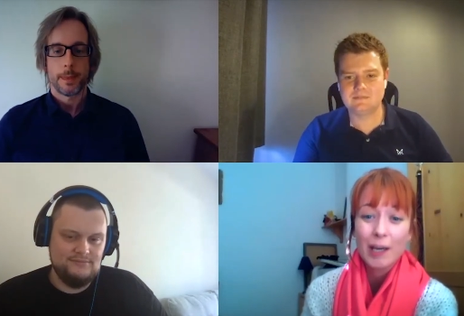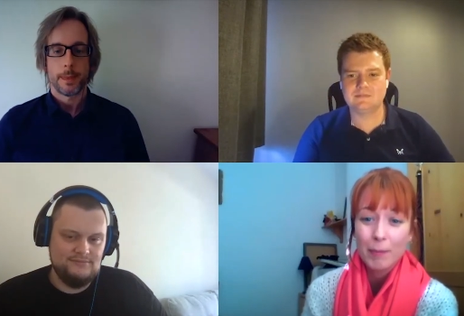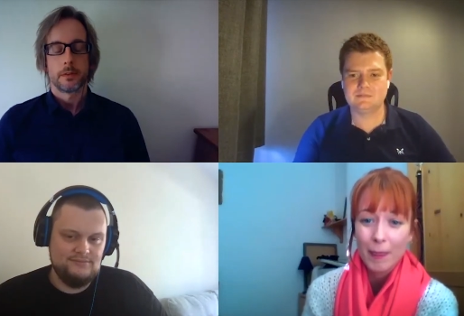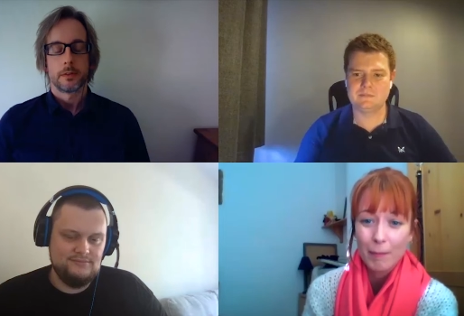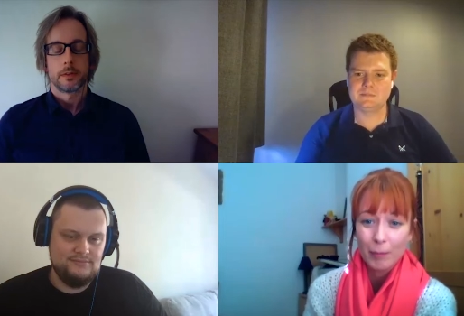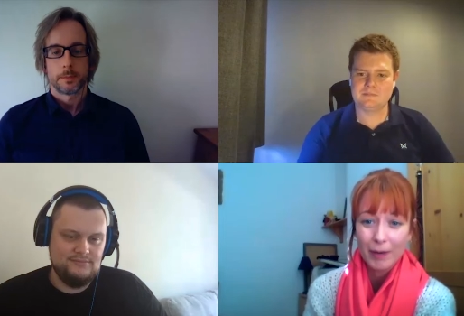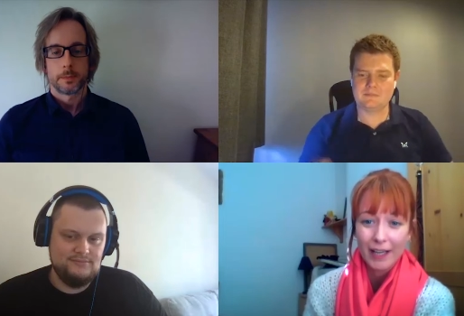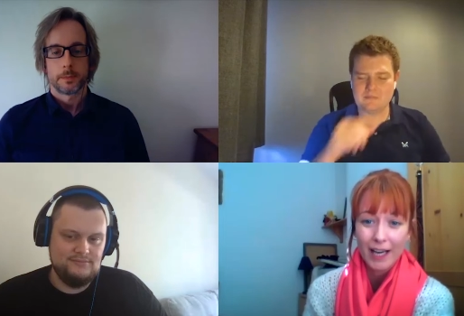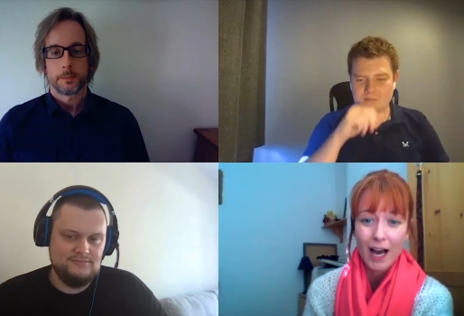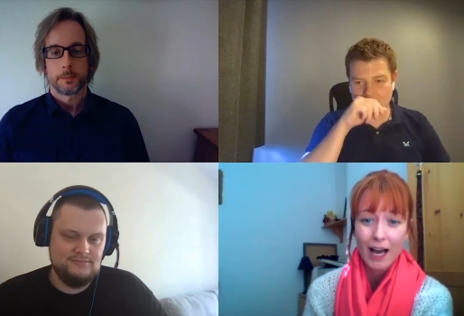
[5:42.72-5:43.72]
Speaker 1: in the
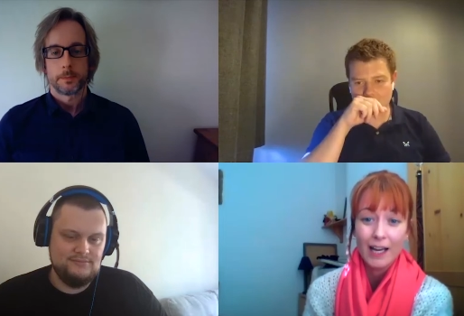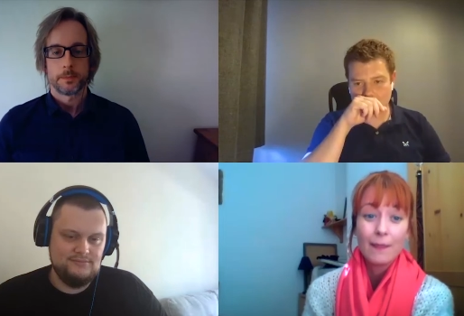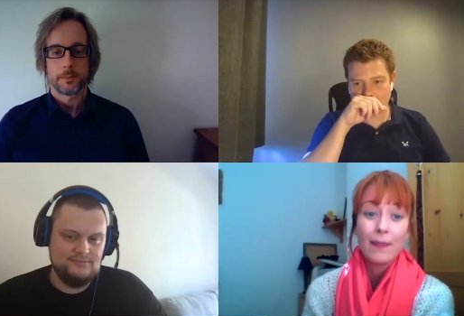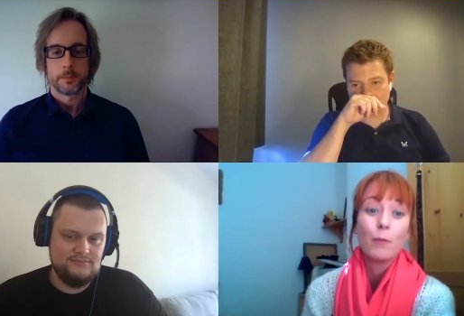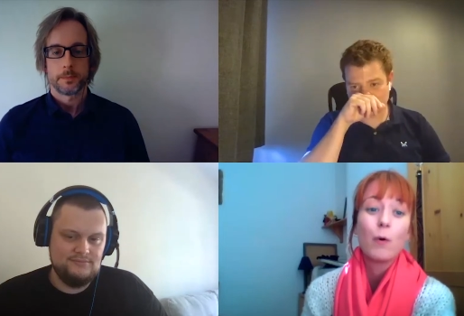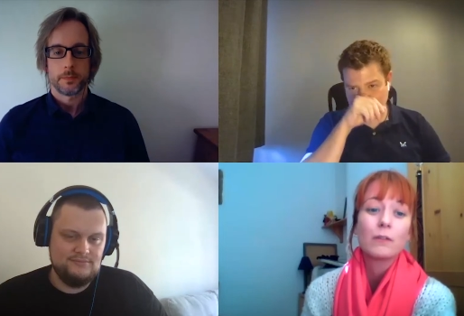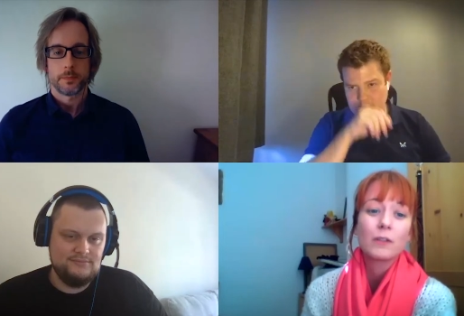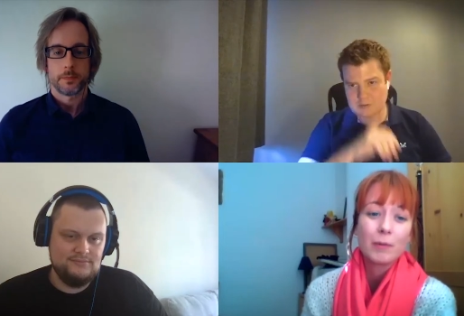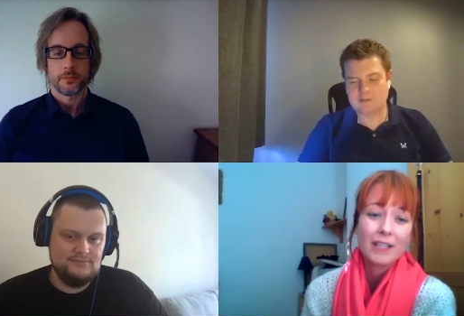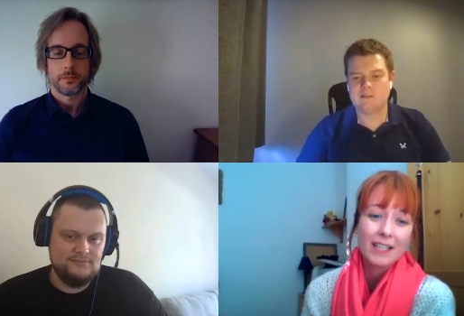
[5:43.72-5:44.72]
public eye. They want
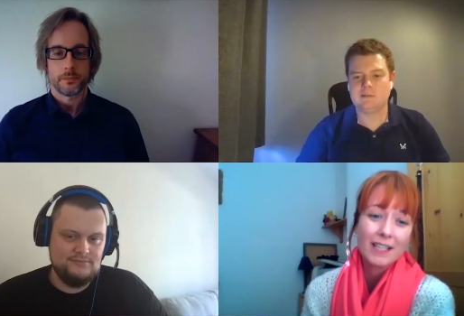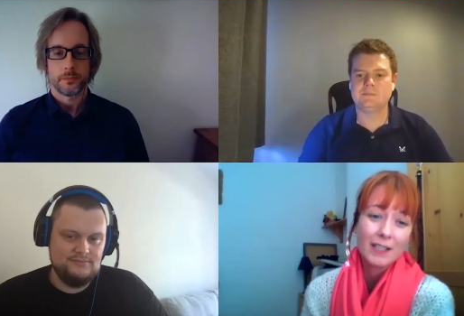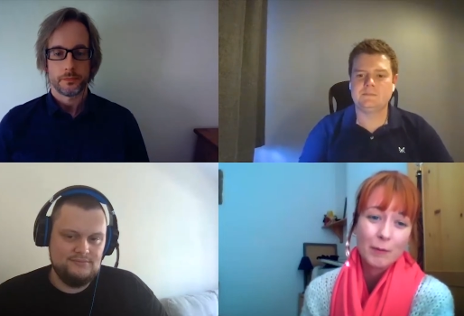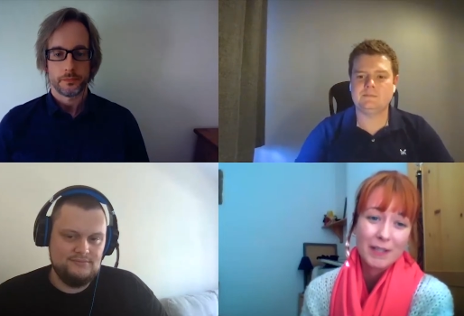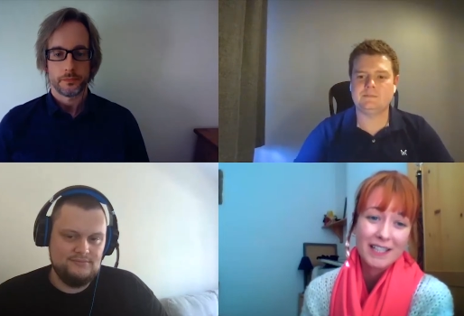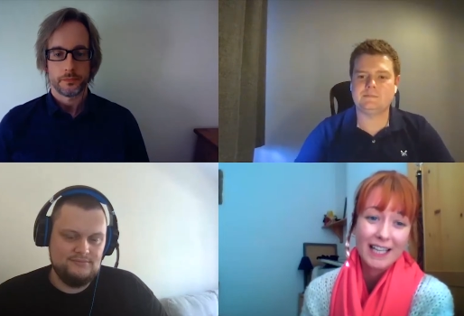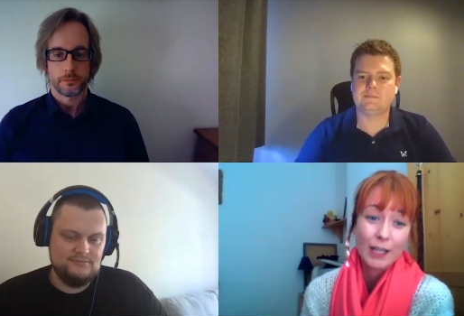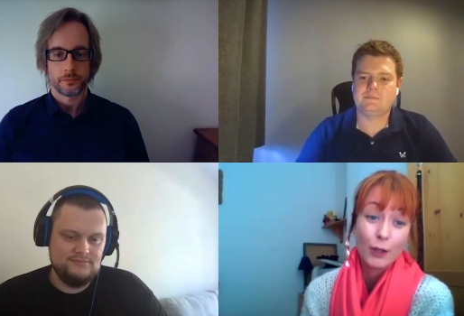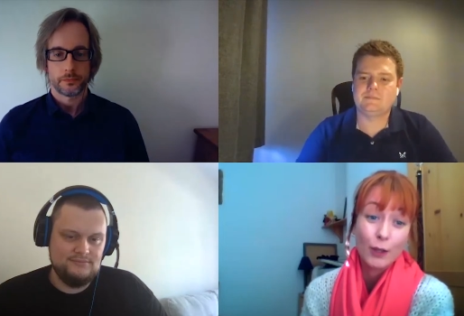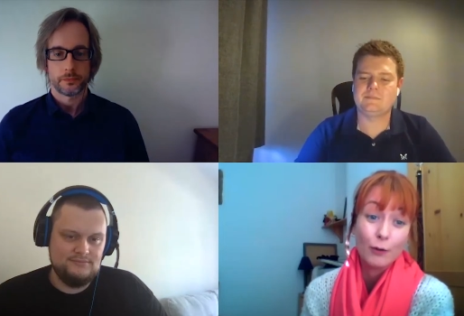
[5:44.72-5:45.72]
to be seen to be
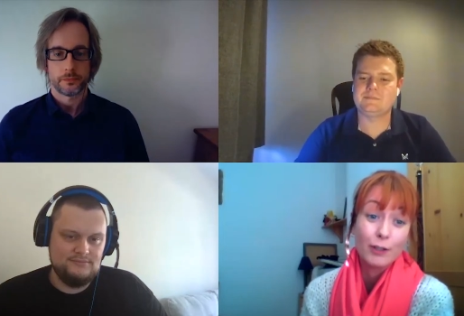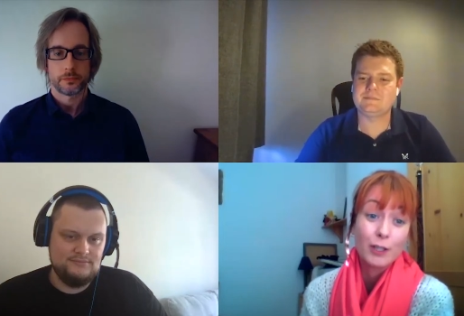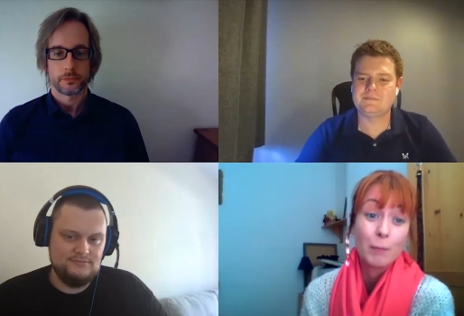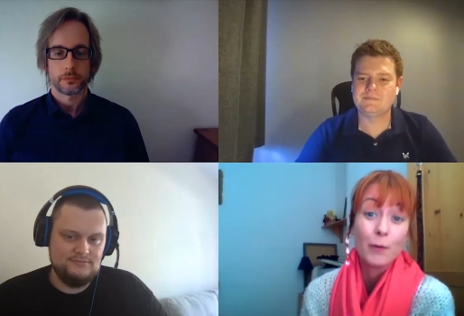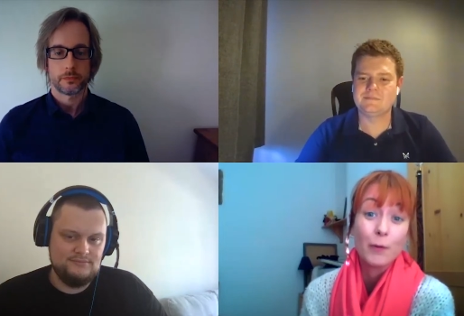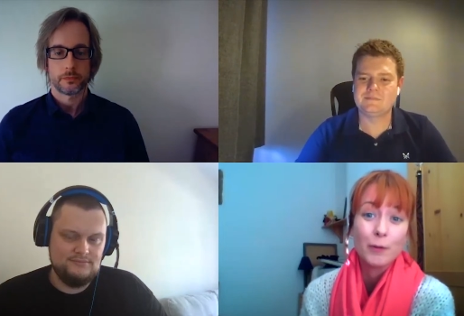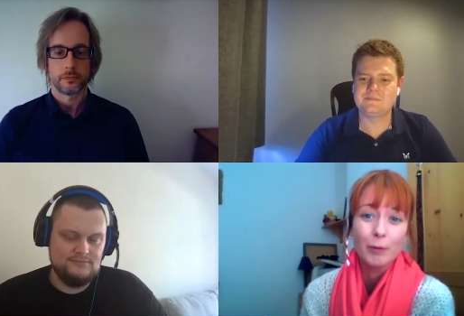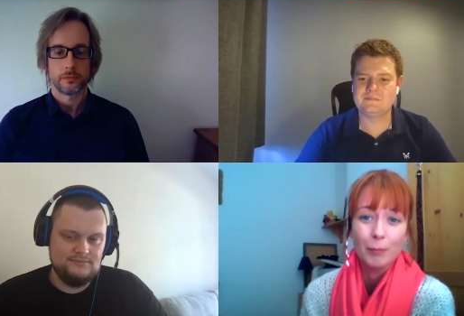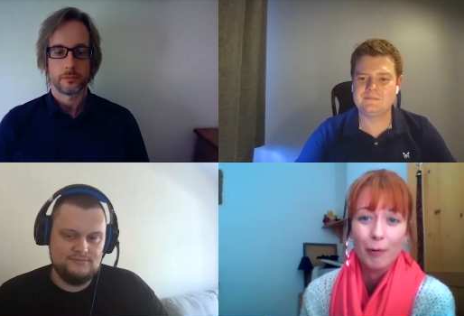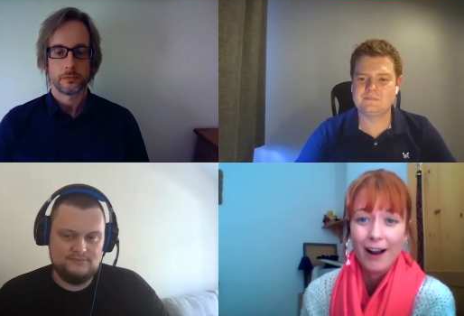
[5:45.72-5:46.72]
seeing the
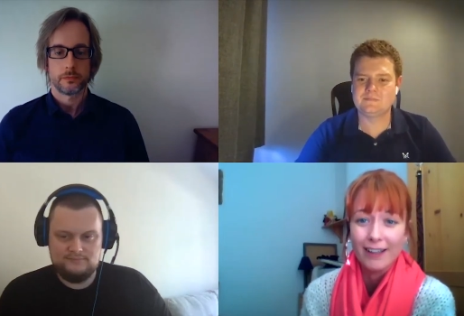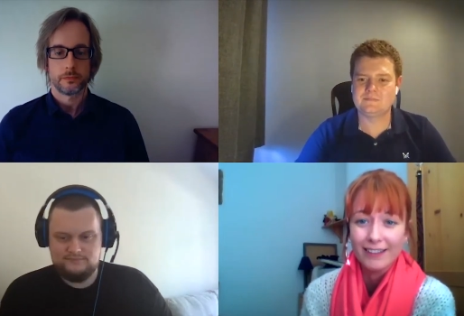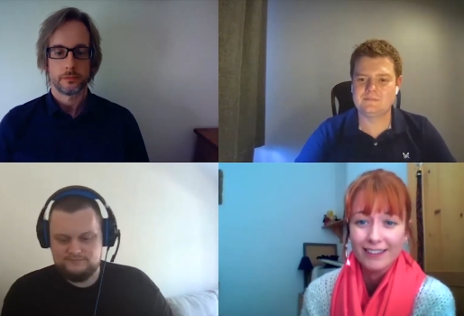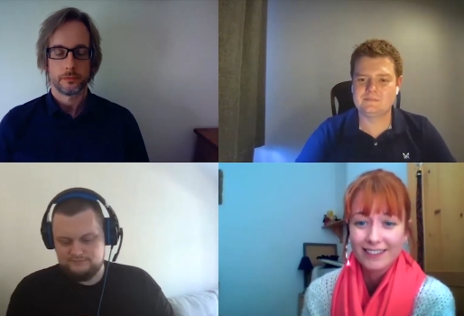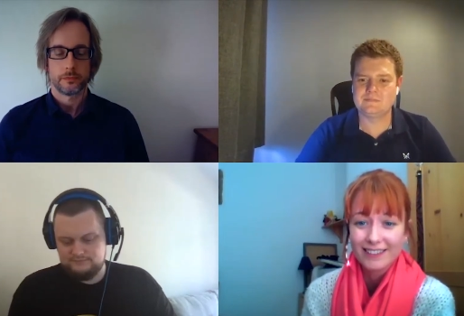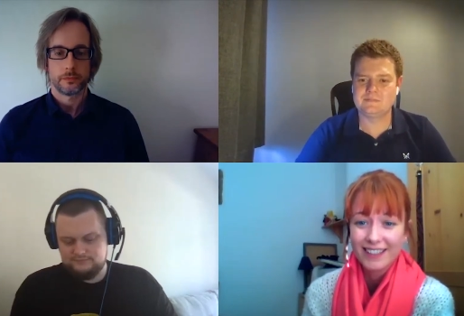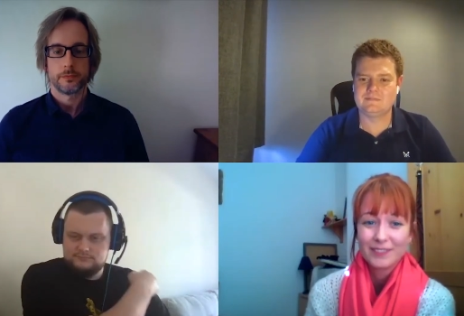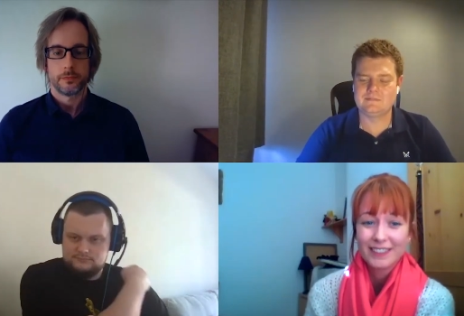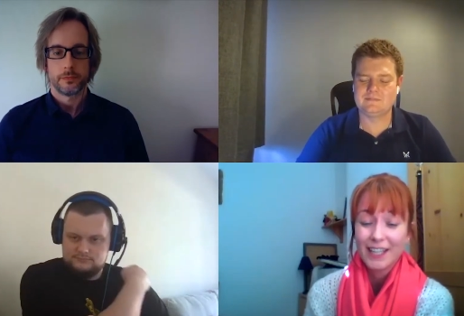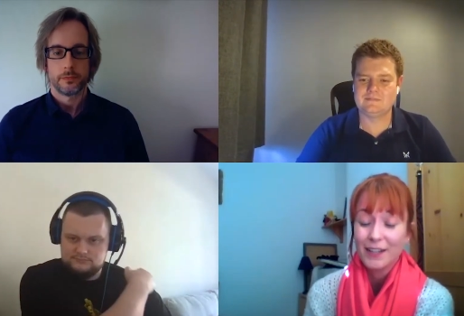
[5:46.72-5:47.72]
responsible brand.
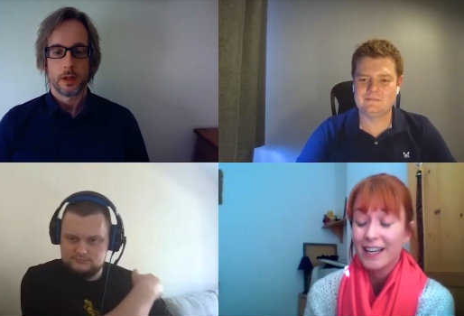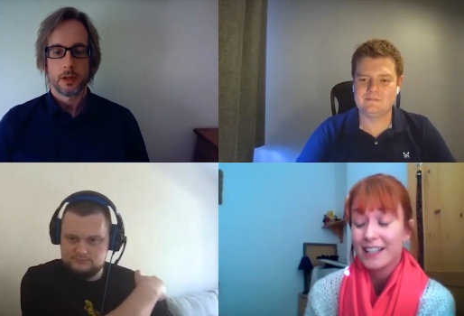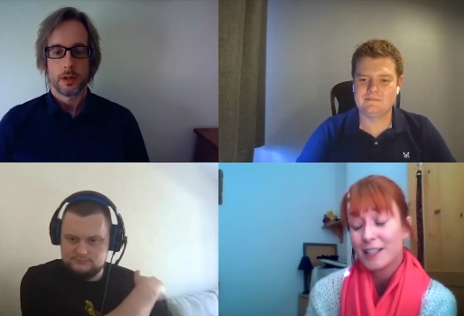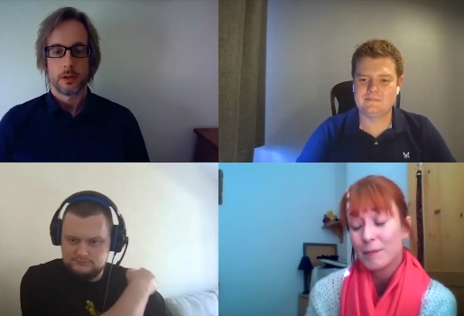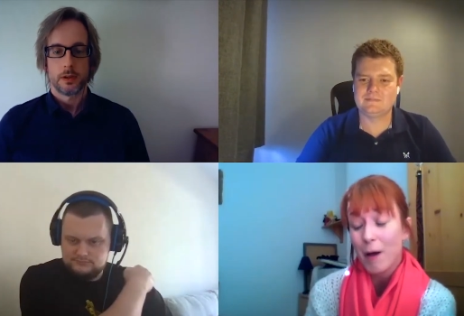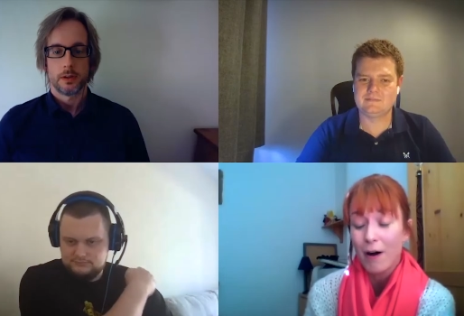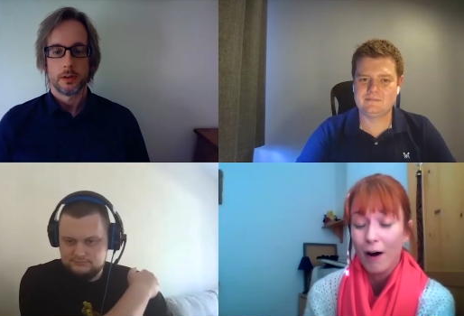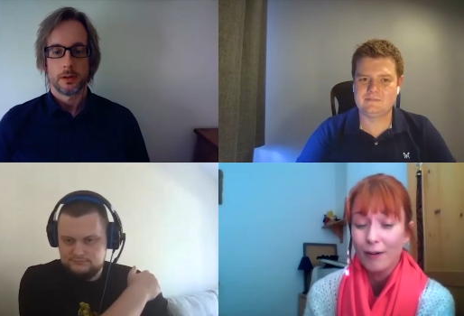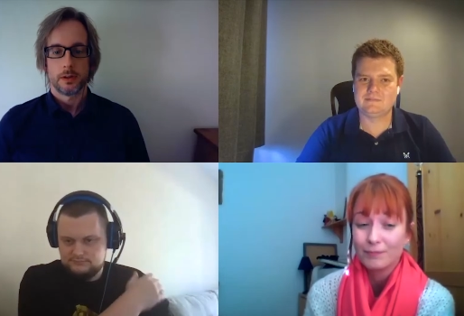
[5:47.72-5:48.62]
So it's smart.